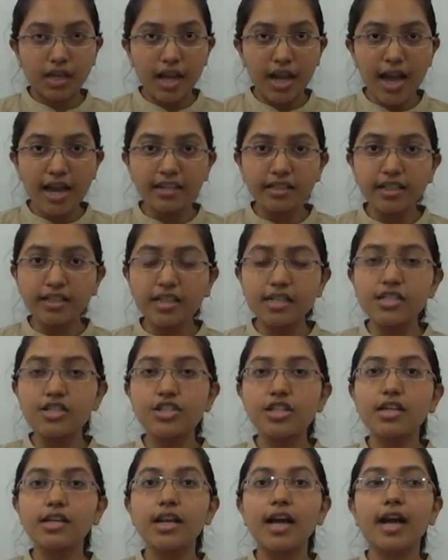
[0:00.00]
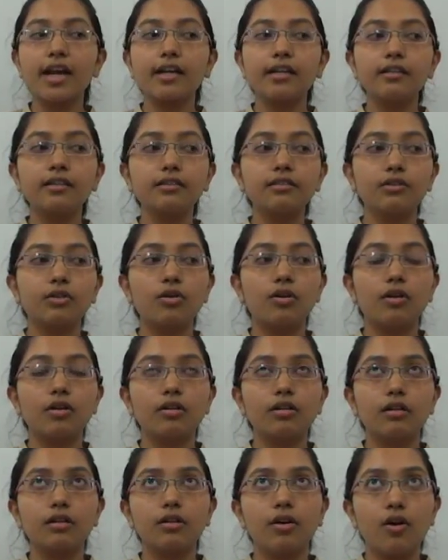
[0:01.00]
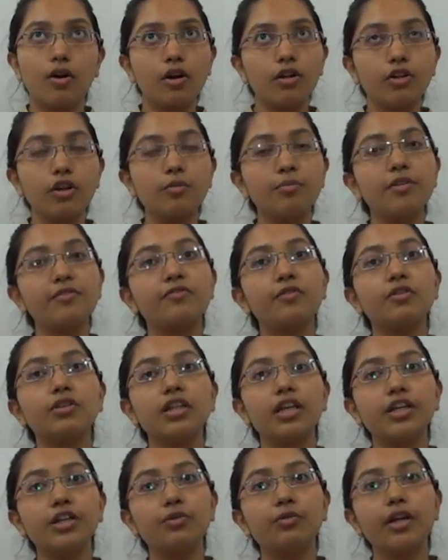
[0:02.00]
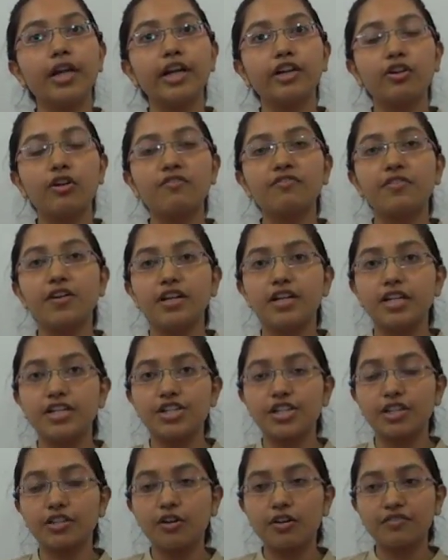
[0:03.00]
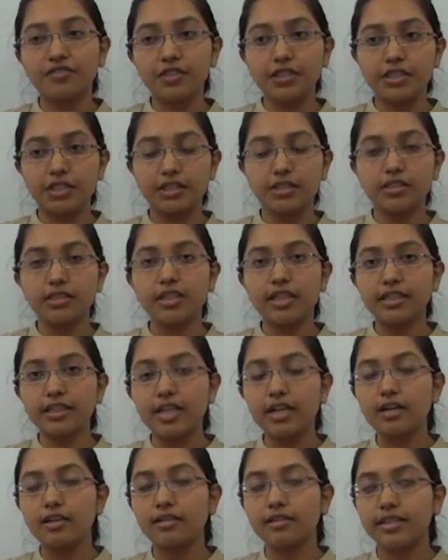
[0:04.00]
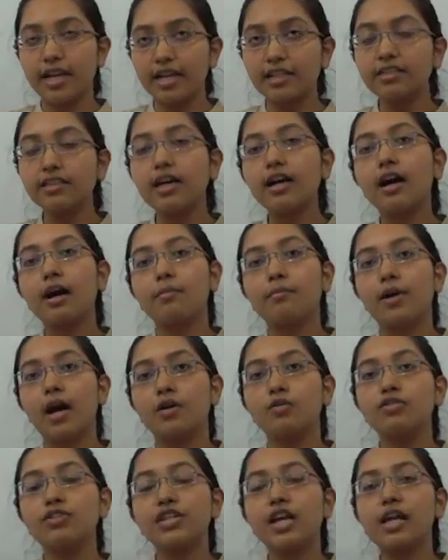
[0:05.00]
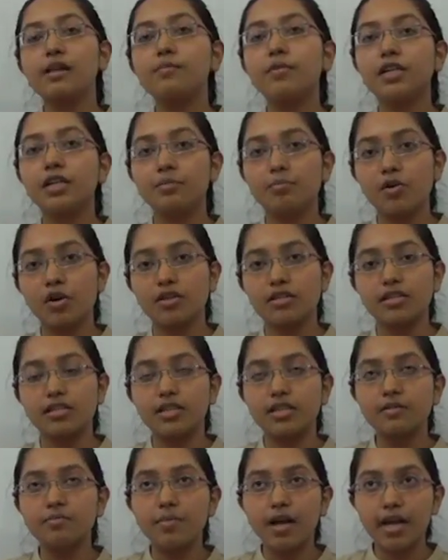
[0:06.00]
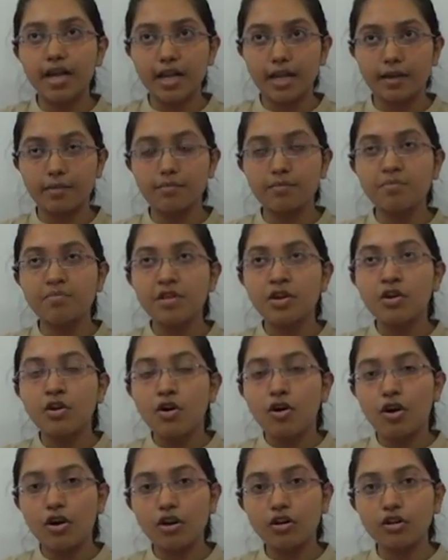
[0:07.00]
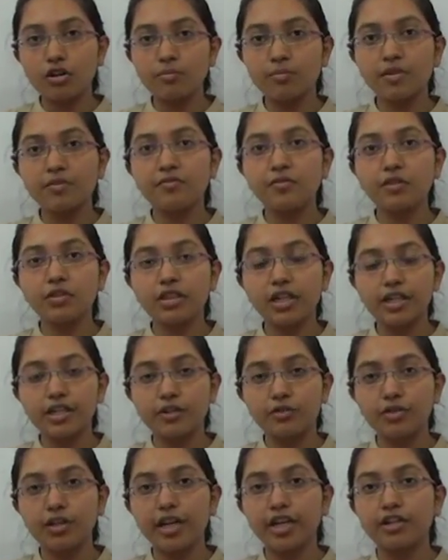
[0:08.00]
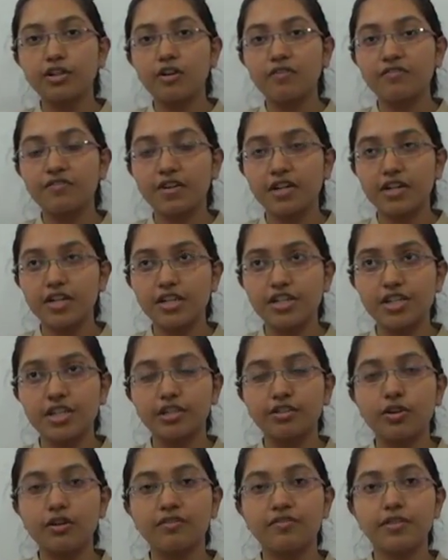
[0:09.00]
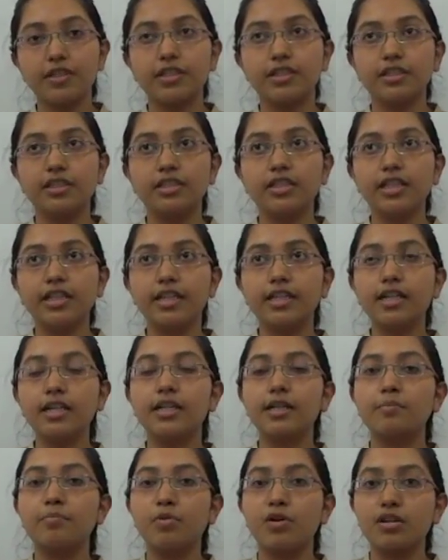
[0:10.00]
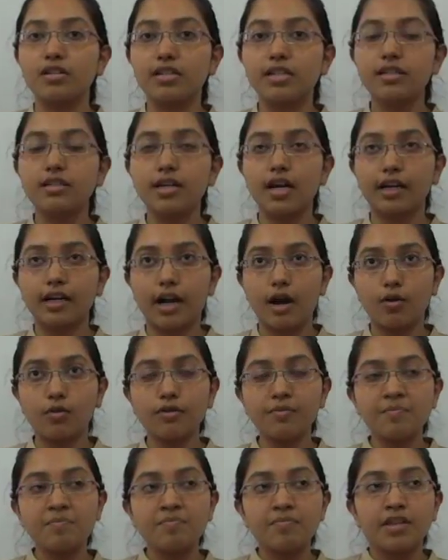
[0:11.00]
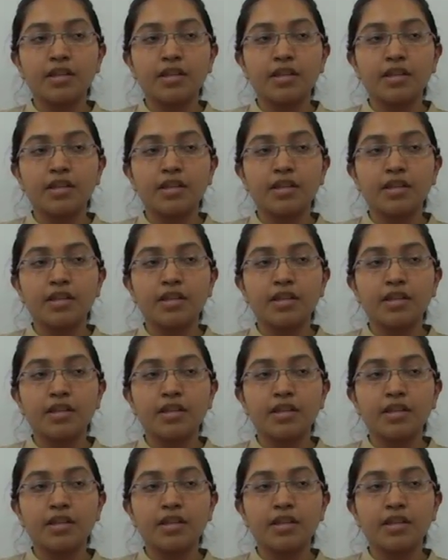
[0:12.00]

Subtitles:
agriculture land on or before the due date of furnishing of return, then the amount shall be deposited by him on or before the due date of furnishing of return in a deposit account